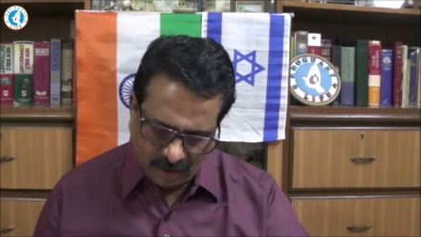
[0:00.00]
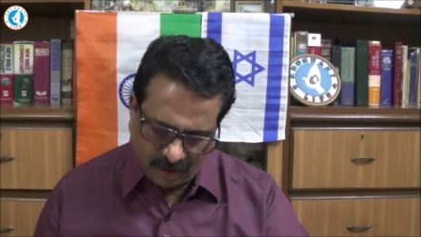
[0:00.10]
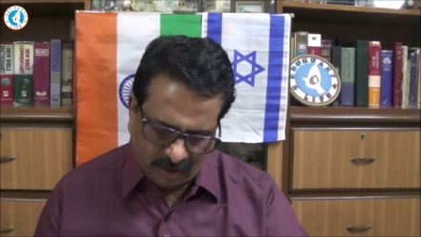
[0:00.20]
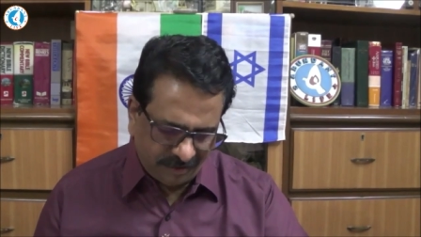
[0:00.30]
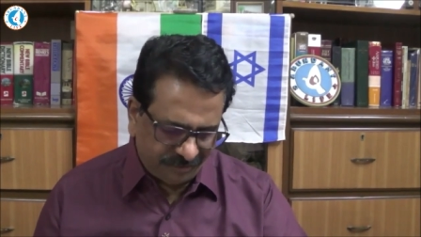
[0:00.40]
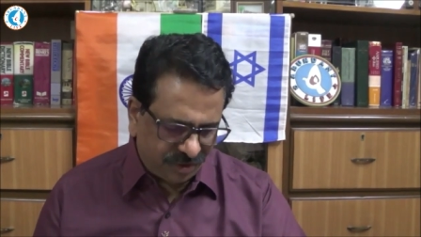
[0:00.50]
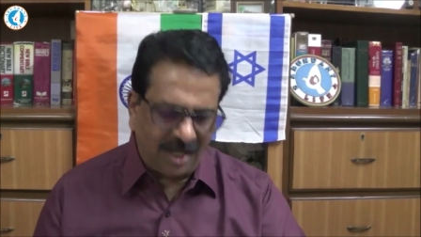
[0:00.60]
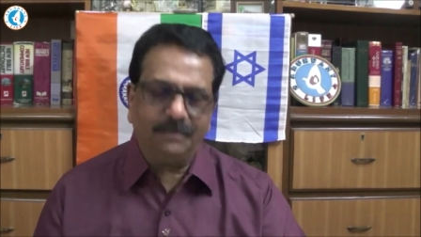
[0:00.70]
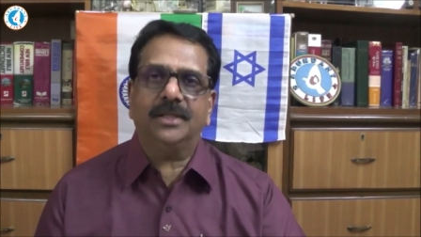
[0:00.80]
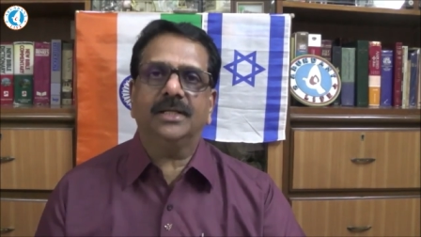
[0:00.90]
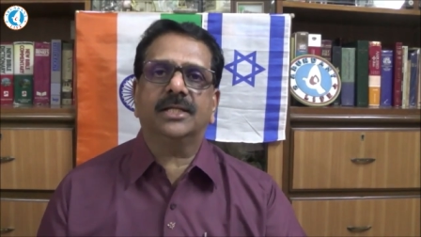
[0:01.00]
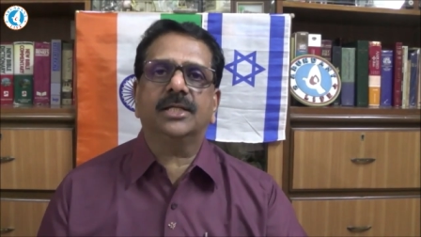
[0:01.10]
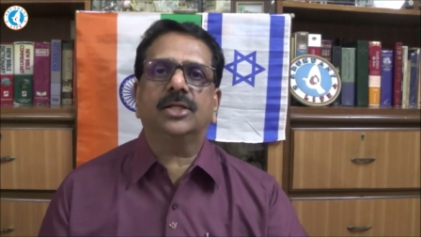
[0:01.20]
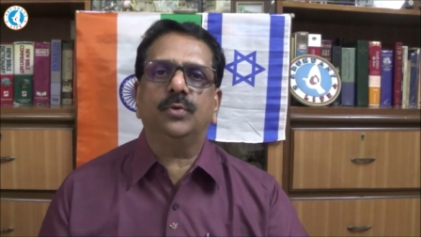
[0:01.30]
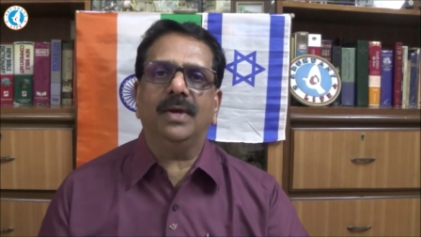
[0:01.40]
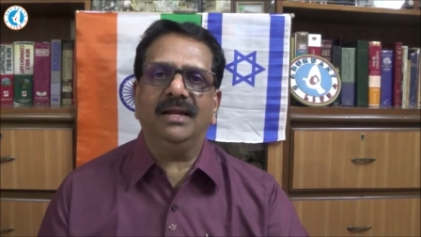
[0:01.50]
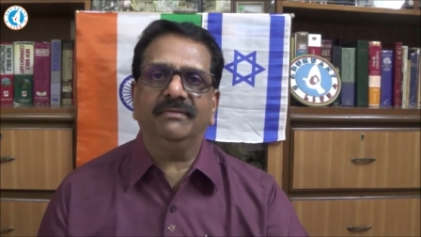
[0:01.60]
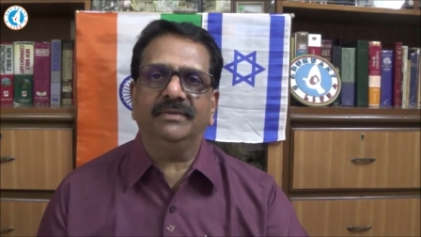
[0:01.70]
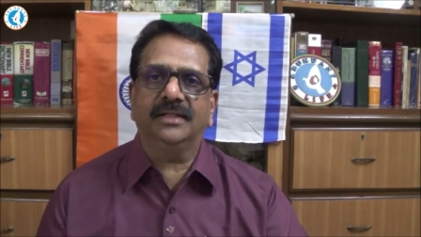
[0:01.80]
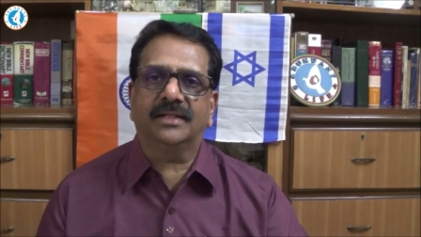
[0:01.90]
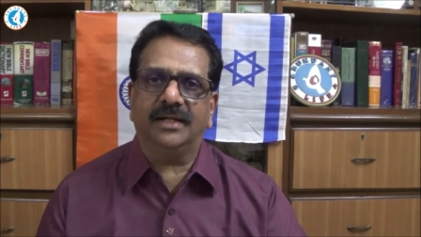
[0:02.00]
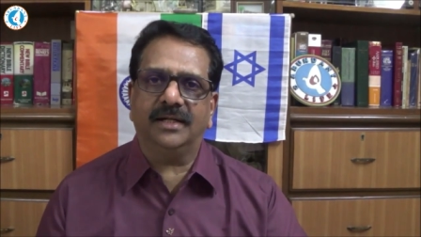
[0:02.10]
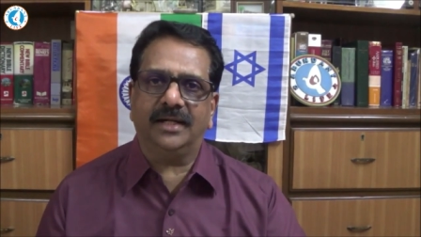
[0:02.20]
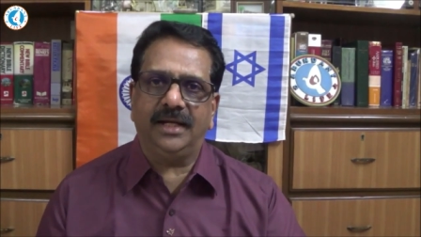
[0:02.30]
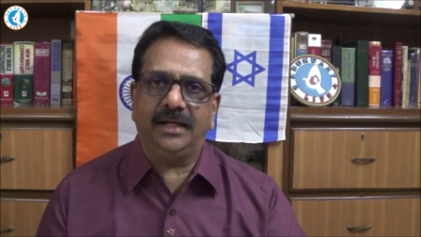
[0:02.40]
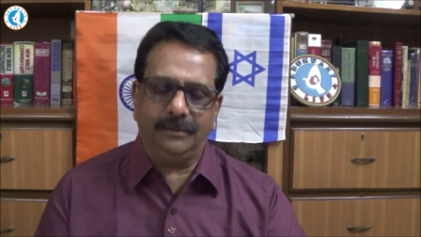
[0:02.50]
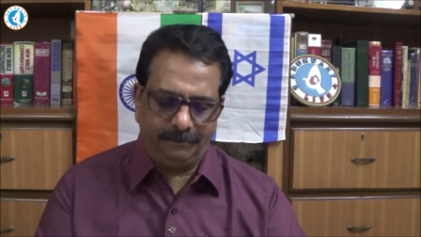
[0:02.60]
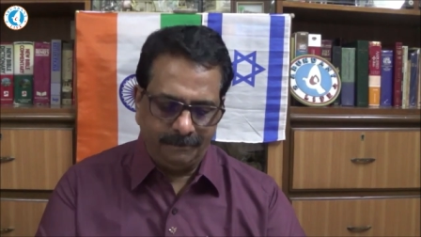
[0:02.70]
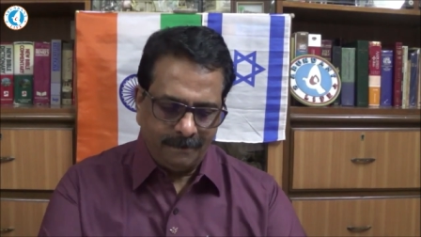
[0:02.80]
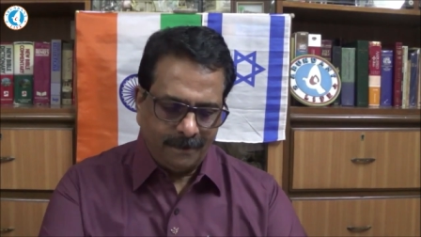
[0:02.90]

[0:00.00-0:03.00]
of chapters 12 and 13.